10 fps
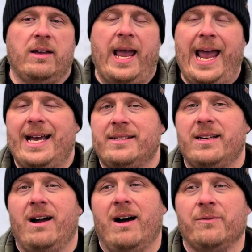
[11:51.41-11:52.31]
has
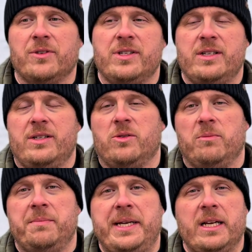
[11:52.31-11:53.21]
conferences or
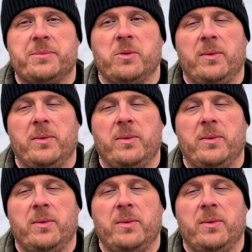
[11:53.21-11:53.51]
meetups or